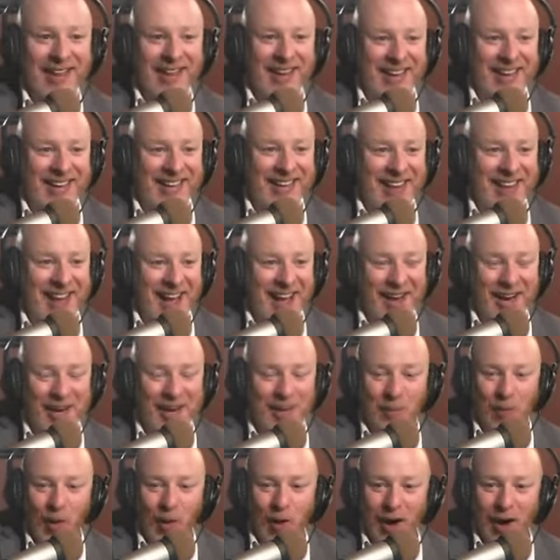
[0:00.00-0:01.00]
Like, not
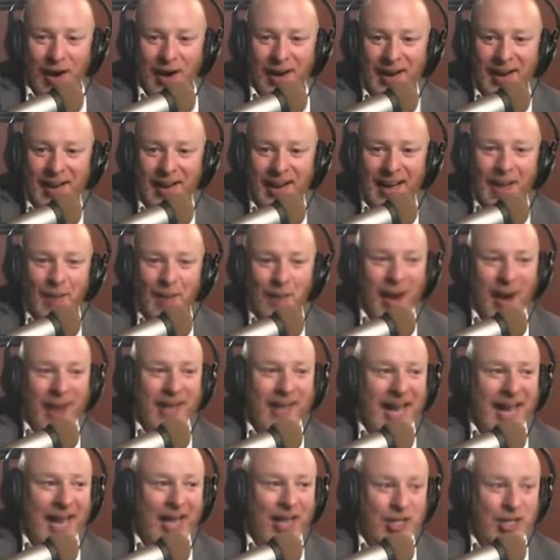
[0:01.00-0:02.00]
anymore.
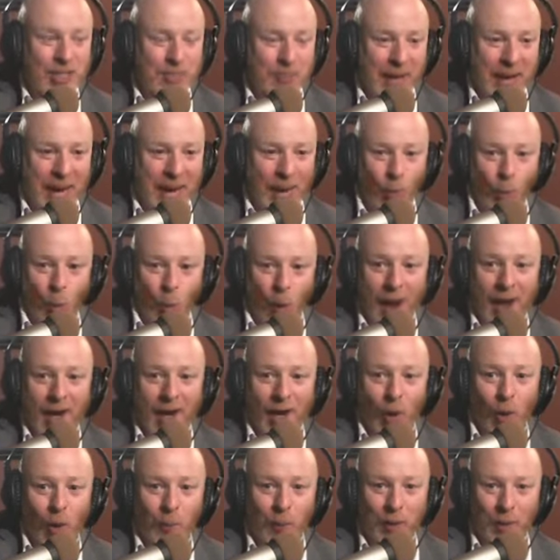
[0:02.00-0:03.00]
My day just became
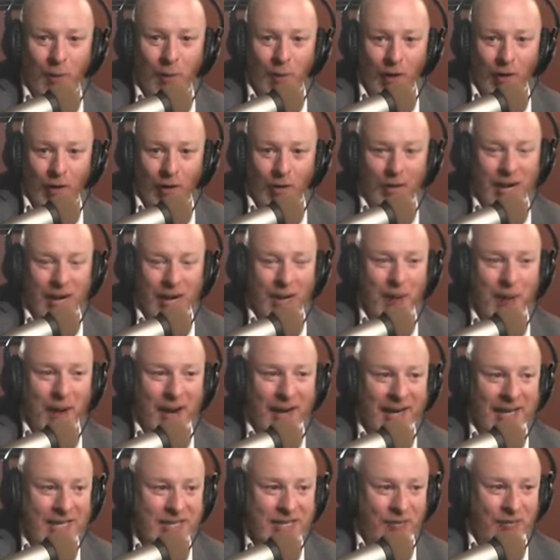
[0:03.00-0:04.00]
wide open tomorrow. If
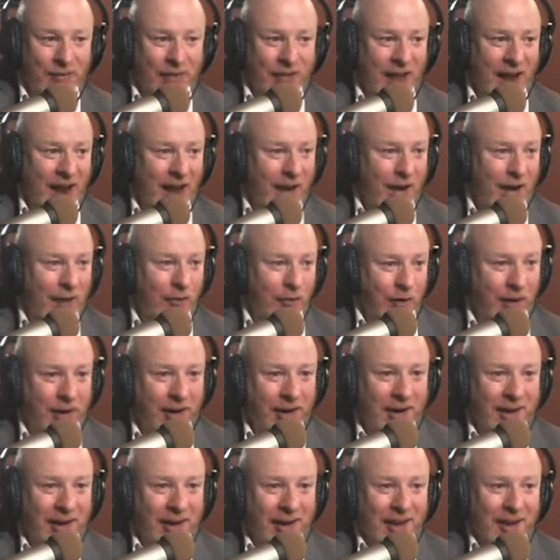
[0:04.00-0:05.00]
anybody needs a
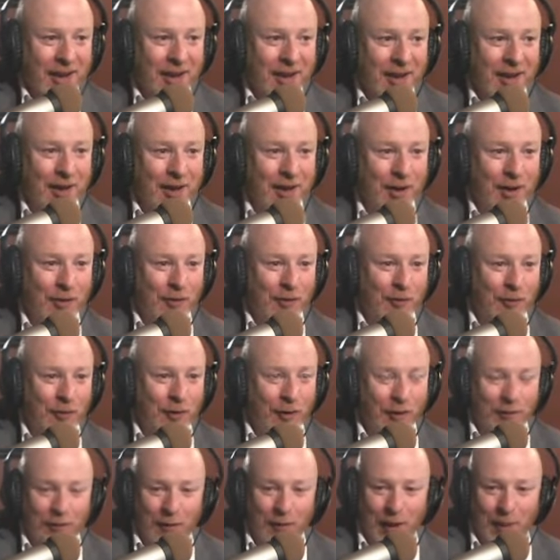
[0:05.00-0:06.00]
photographer
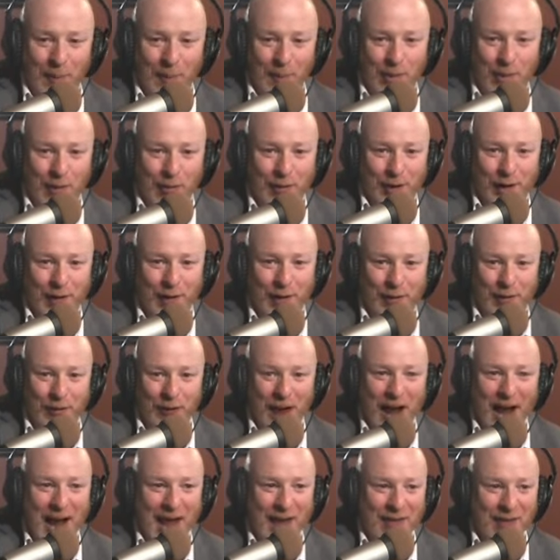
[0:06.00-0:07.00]
from 3 to
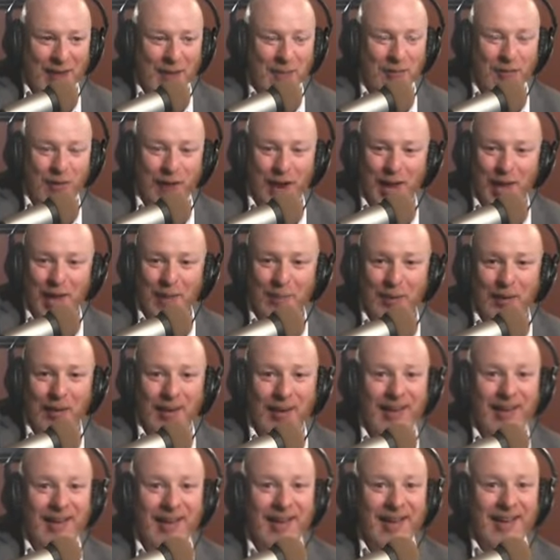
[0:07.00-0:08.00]
5, I'm
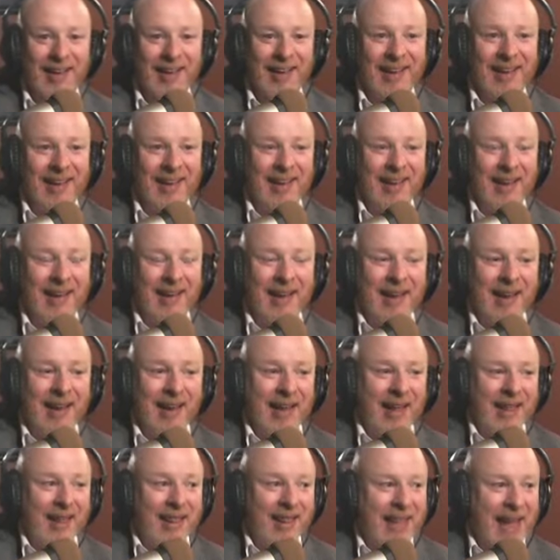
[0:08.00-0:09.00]
available.
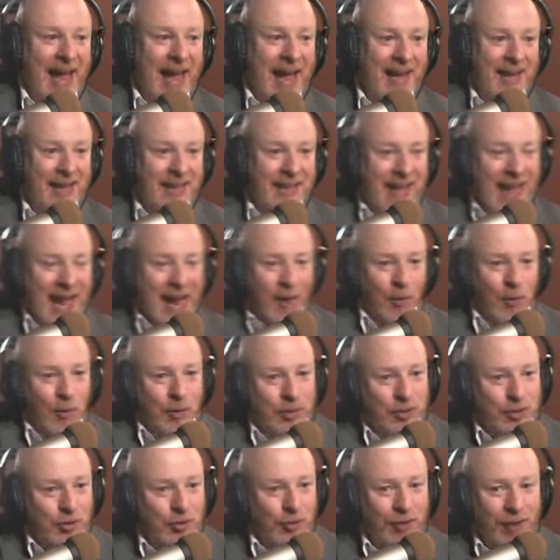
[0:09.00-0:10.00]
That
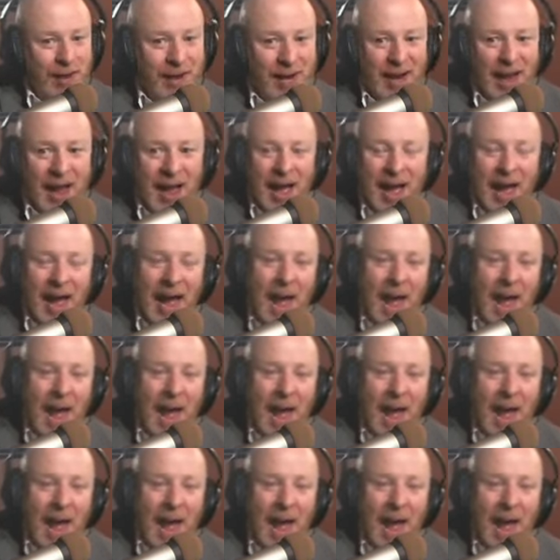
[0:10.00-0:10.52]
was crazy.